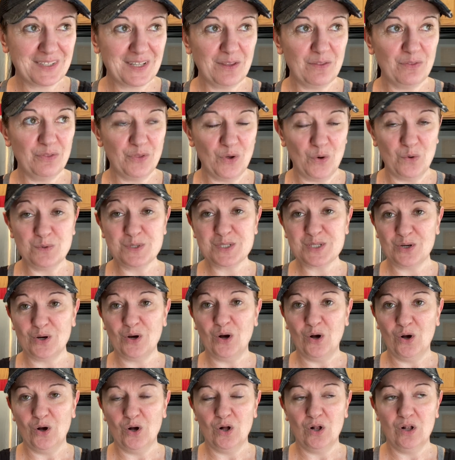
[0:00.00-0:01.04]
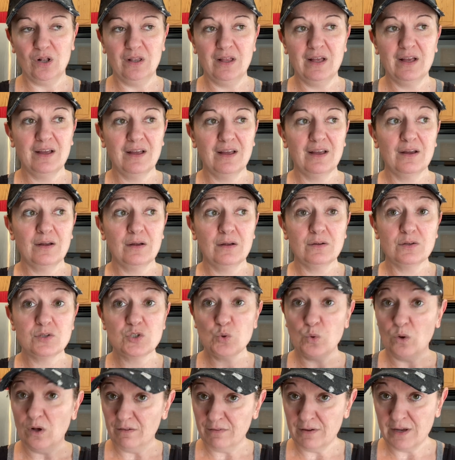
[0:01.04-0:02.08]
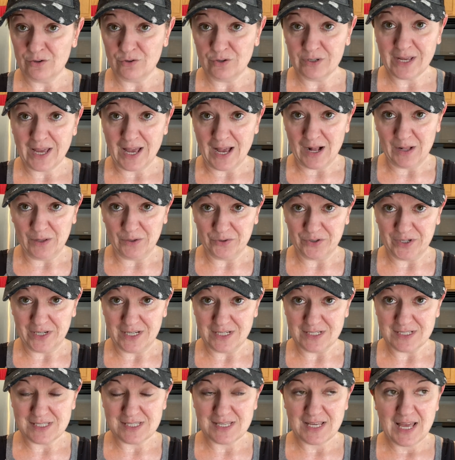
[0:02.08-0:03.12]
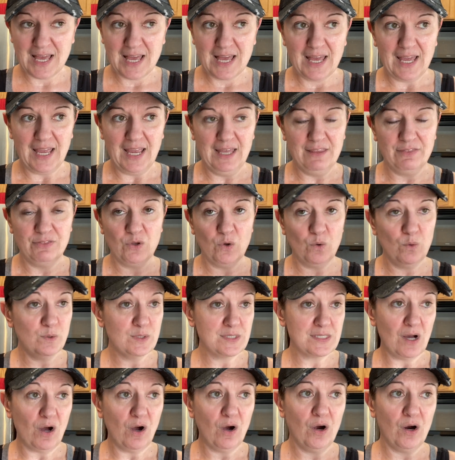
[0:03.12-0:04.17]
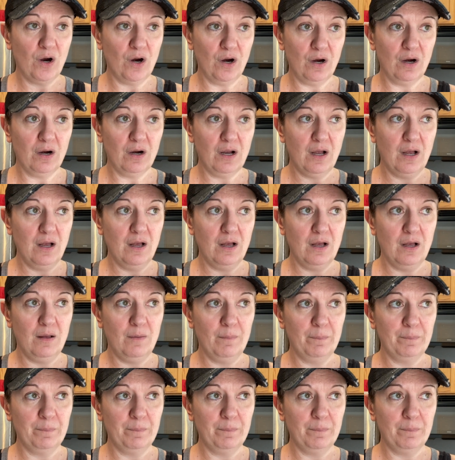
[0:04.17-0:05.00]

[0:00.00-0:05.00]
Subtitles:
those are all 1,200 calories. And those are